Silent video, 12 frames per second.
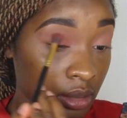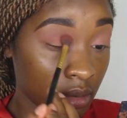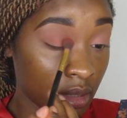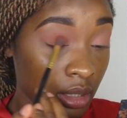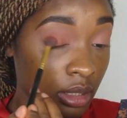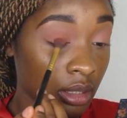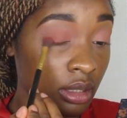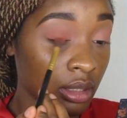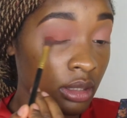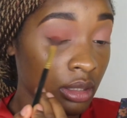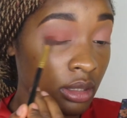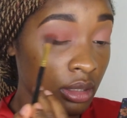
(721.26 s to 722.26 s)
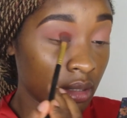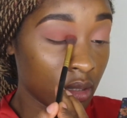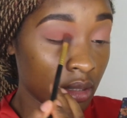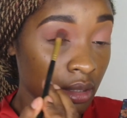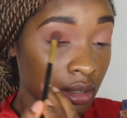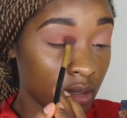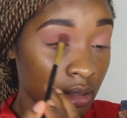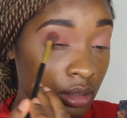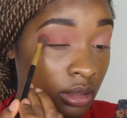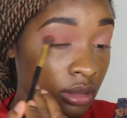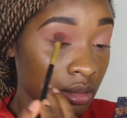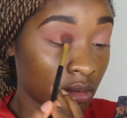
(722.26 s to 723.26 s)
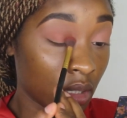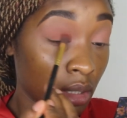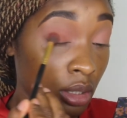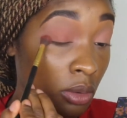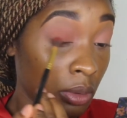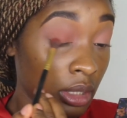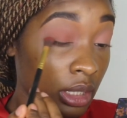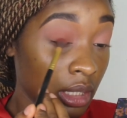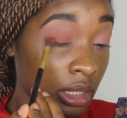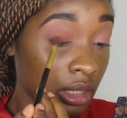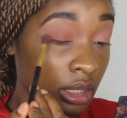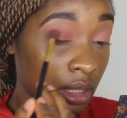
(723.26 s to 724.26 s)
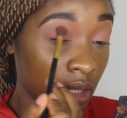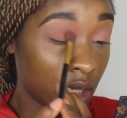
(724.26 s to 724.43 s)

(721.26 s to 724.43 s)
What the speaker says: okay, so the lower lid.